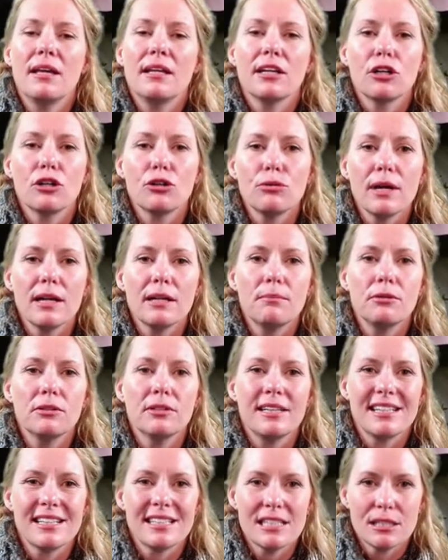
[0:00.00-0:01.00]
an incredible
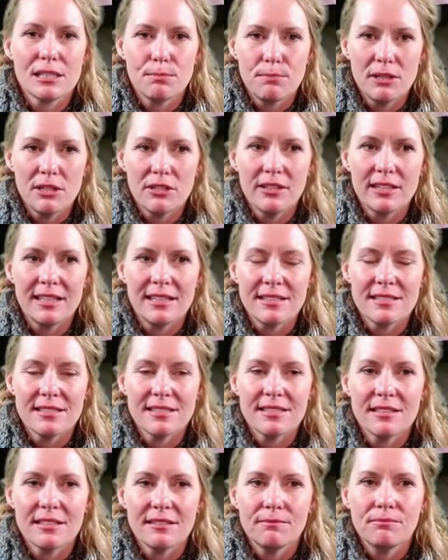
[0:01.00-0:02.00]

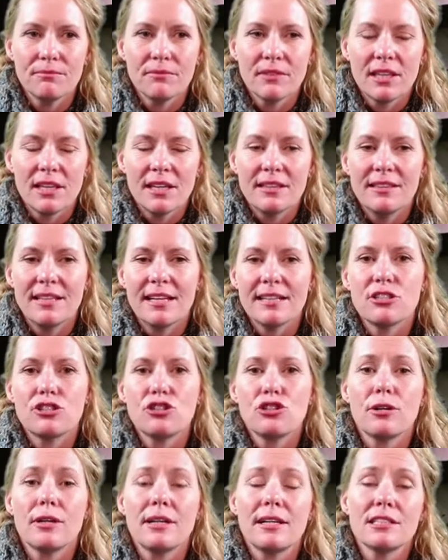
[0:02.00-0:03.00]
experience that's
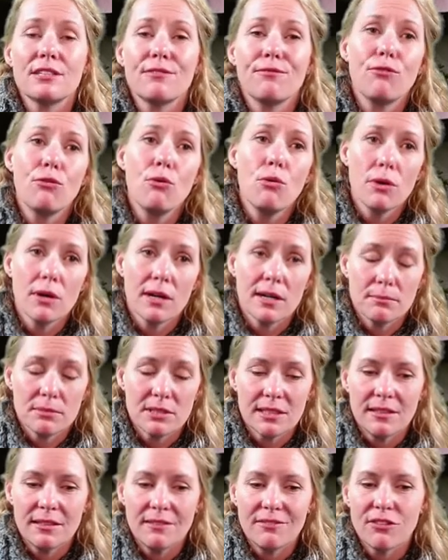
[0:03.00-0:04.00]

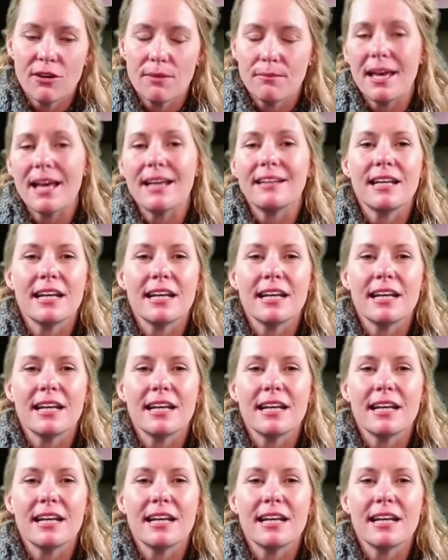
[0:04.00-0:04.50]
transformed from that